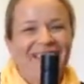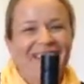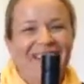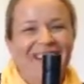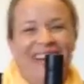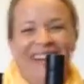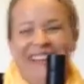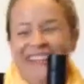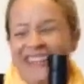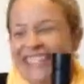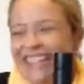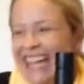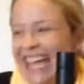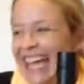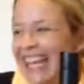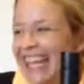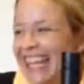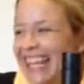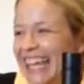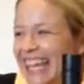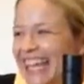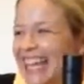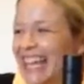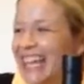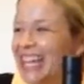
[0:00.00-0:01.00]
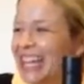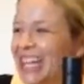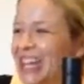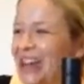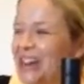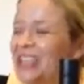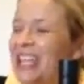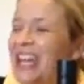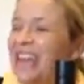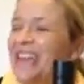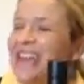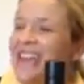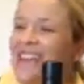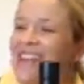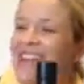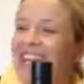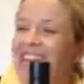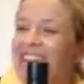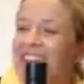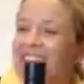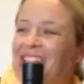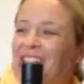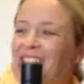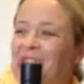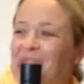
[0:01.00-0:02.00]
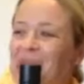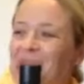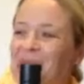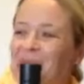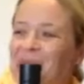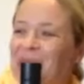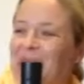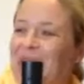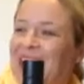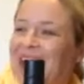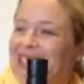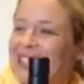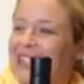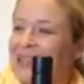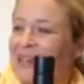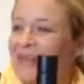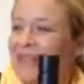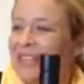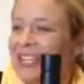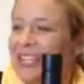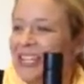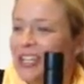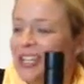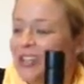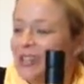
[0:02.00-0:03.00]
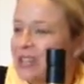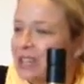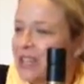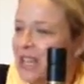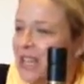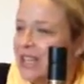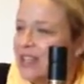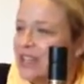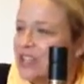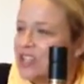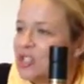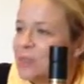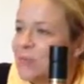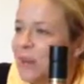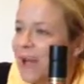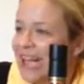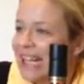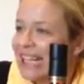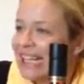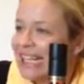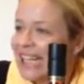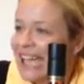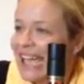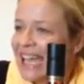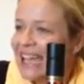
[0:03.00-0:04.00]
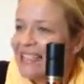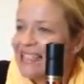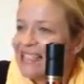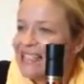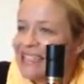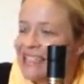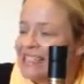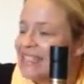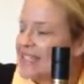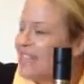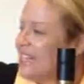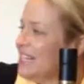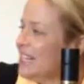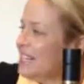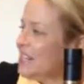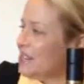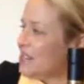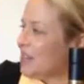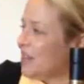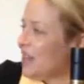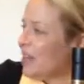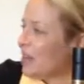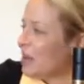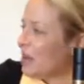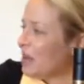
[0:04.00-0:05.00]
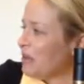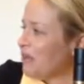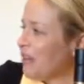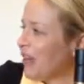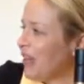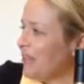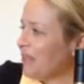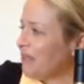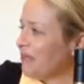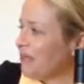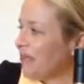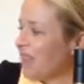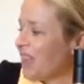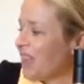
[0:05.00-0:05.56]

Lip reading: And then they're going to show us around some of the English sparkling houses. Yeah. So that would be fun.